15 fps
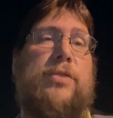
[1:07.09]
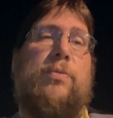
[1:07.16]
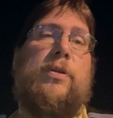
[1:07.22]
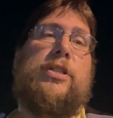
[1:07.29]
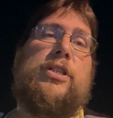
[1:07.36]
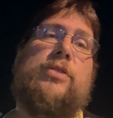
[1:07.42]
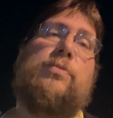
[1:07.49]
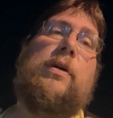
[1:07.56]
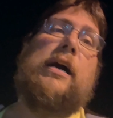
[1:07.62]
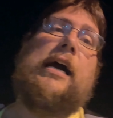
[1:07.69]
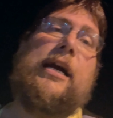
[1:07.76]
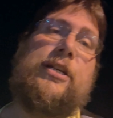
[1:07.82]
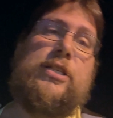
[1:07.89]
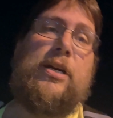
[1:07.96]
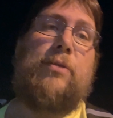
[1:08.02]
which is where
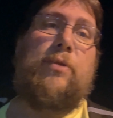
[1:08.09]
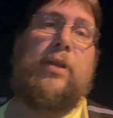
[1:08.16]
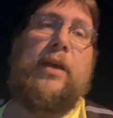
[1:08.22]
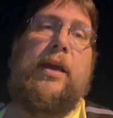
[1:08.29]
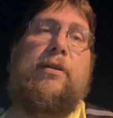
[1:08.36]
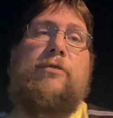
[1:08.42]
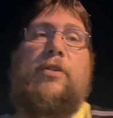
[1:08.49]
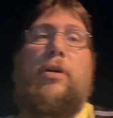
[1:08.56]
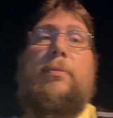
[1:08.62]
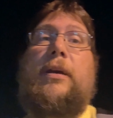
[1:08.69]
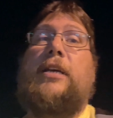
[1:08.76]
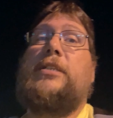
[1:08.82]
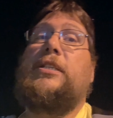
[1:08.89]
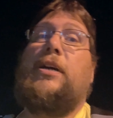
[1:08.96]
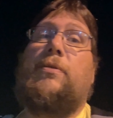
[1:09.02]
I generally get fuel
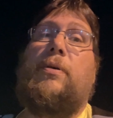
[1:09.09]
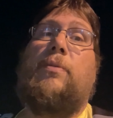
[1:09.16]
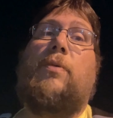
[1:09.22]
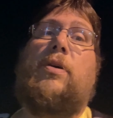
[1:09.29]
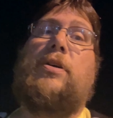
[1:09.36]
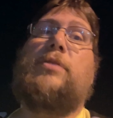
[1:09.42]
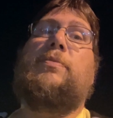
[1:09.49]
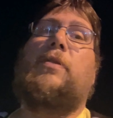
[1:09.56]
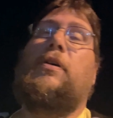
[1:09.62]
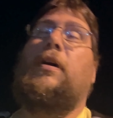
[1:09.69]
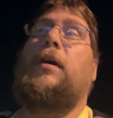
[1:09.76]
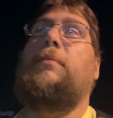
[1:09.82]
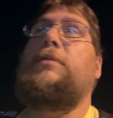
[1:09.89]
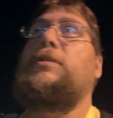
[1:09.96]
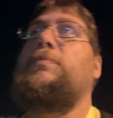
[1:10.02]
because their rewards
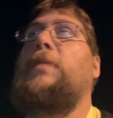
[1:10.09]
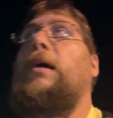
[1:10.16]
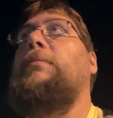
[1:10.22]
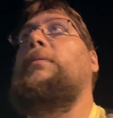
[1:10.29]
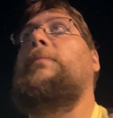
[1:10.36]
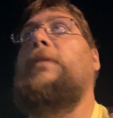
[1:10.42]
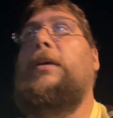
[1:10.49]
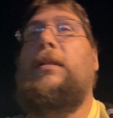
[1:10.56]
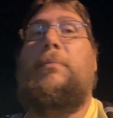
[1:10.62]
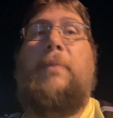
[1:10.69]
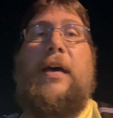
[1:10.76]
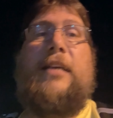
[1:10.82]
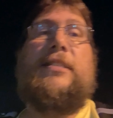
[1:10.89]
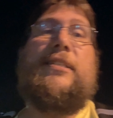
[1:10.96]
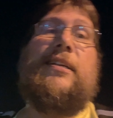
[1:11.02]
program is probably the
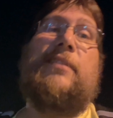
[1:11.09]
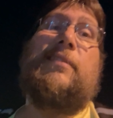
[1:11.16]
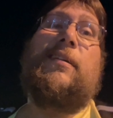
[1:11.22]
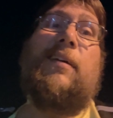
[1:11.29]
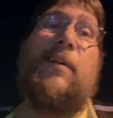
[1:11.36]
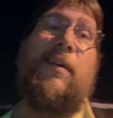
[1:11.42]
best and